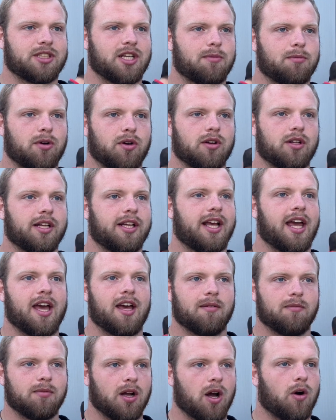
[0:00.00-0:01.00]
him early, get
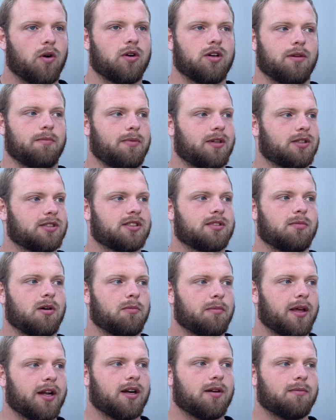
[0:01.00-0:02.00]
him going and build some
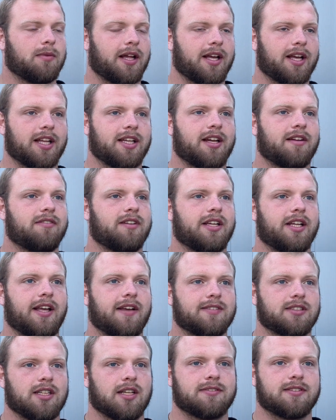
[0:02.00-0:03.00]
momentum, like it definitely
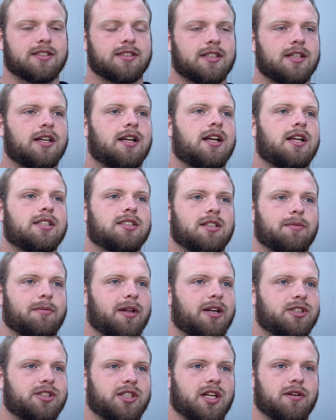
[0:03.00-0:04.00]
gives us some
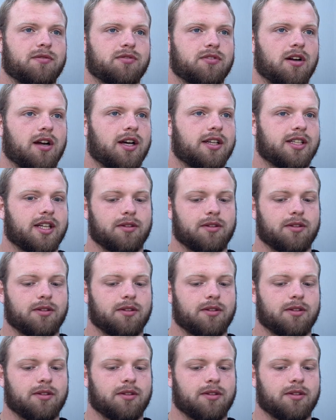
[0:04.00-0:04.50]
energy up front.